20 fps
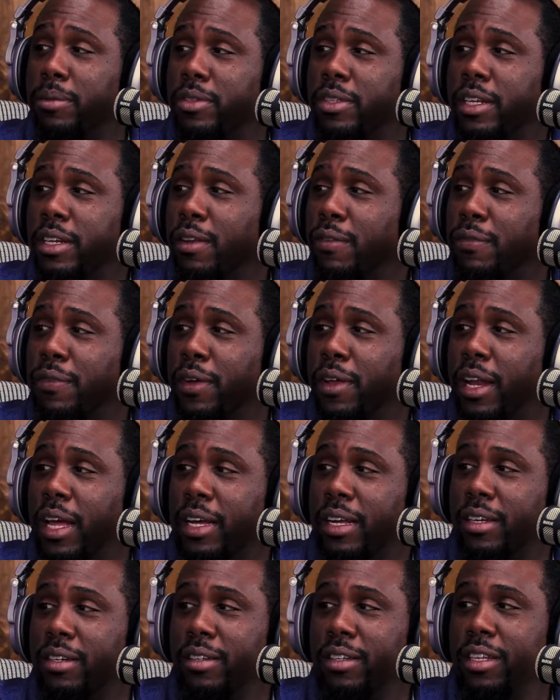said it
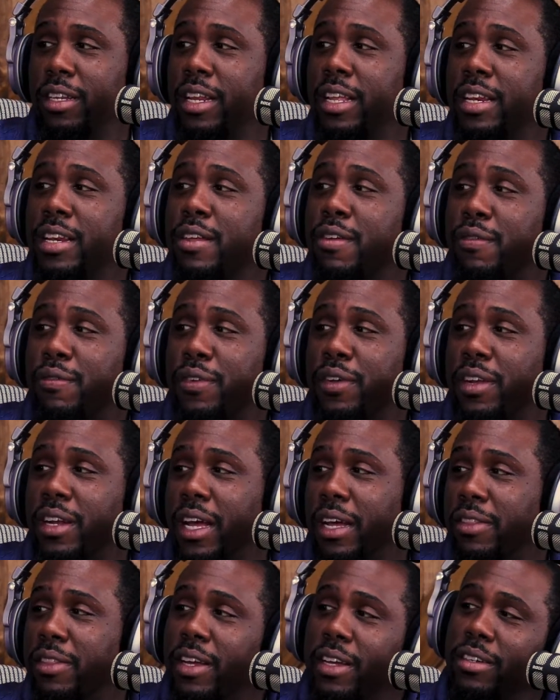didn't even feel
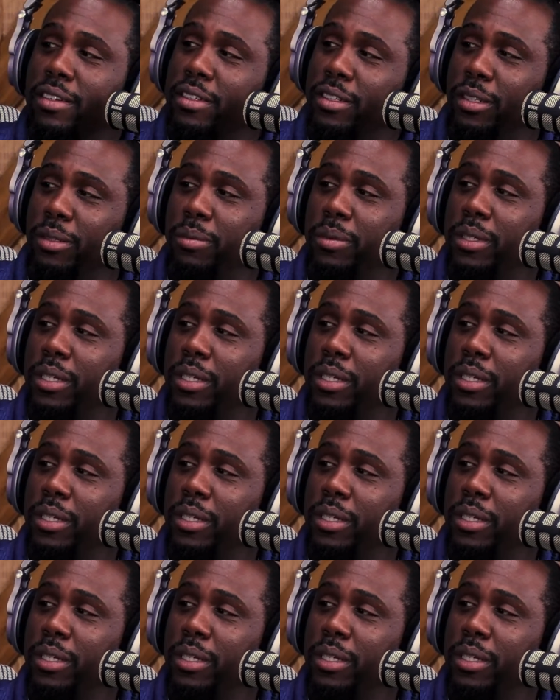like that to him.